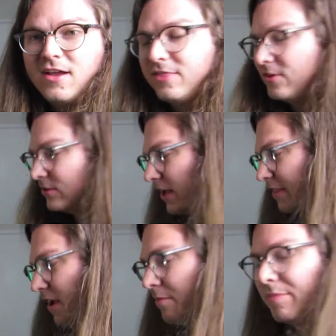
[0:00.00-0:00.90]
there's
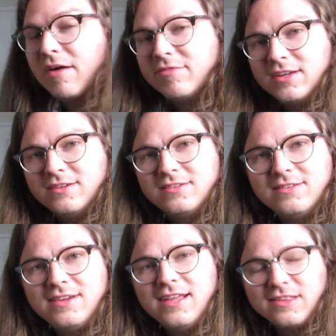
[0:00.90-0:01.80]
nothing above it.
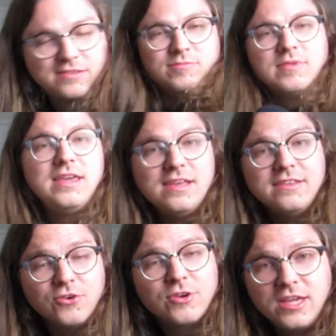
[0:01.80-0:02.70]
It's easier to